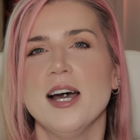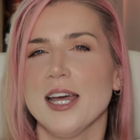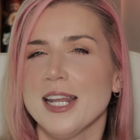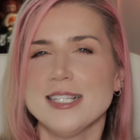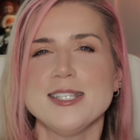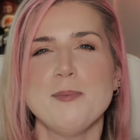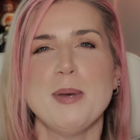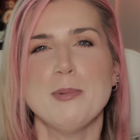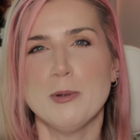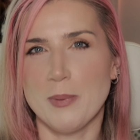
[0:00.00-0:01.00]
and I see
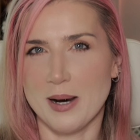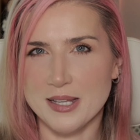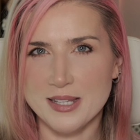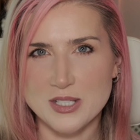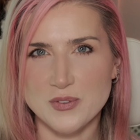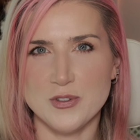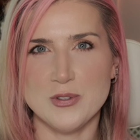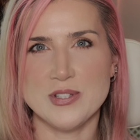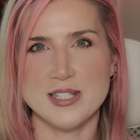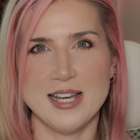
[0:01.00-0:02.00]
people buy these
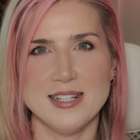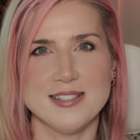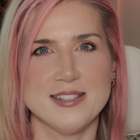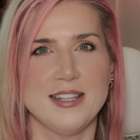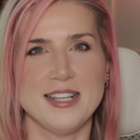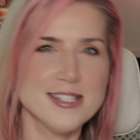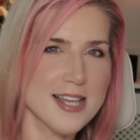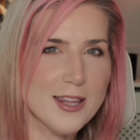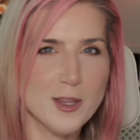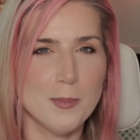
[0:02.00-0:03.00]
full sets and they
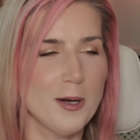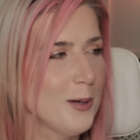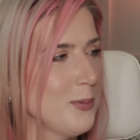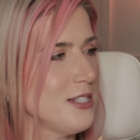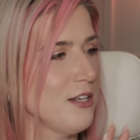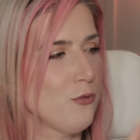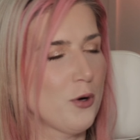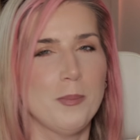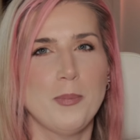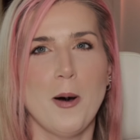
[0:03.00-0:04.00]
set them up as if
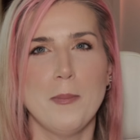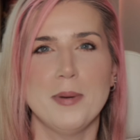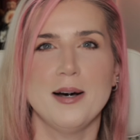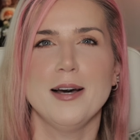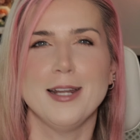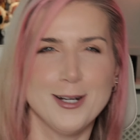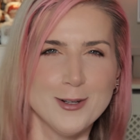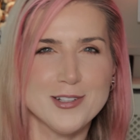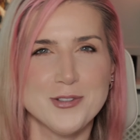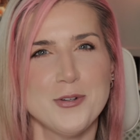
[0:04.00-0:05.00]
we're in Popmart and it
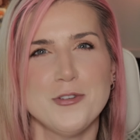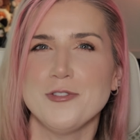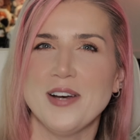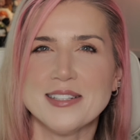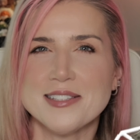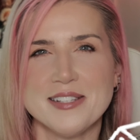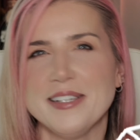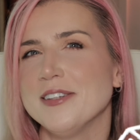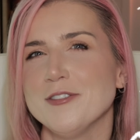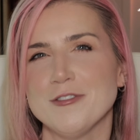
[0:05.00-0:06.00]
looks all
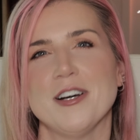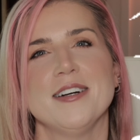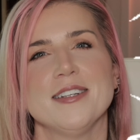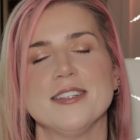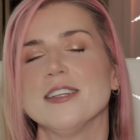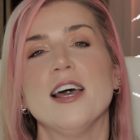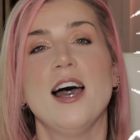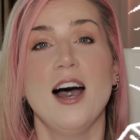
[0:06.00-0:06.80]
fancy and fun, and